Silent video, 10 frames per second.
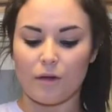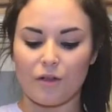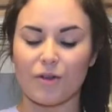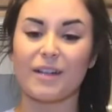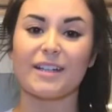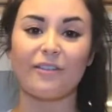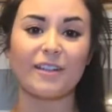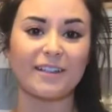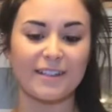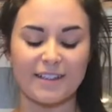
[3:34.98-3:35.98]
You can
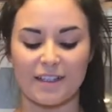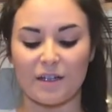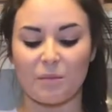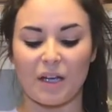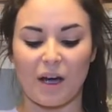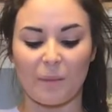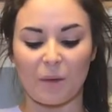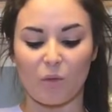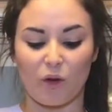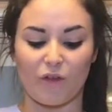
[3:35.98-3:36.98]
definitely see it becoming
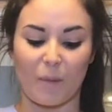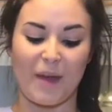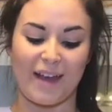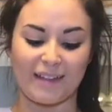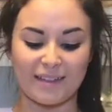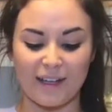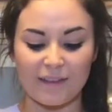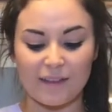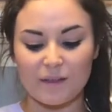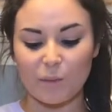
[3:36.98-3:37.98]
more of a paste
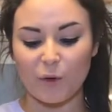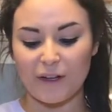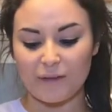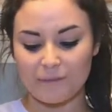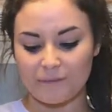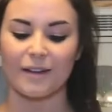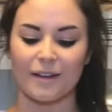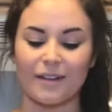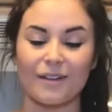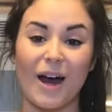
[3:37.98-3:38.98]
at this point.
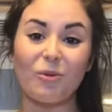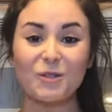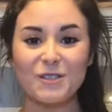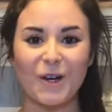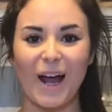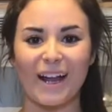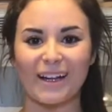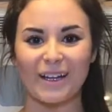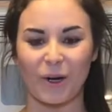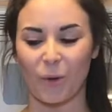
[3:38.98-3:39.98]
Now we'll start
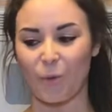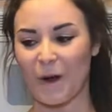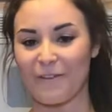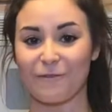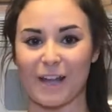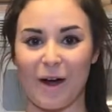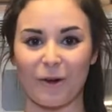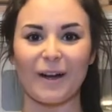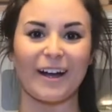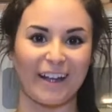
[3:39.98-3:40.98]
adding in our white
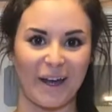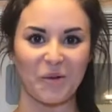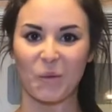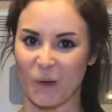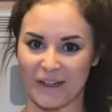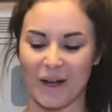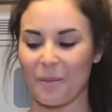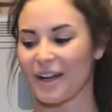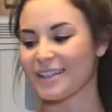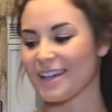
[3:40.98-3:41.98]
flour, again, 1 cup
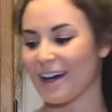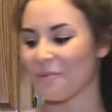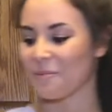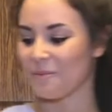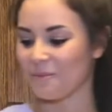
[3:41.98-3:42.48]
at a time.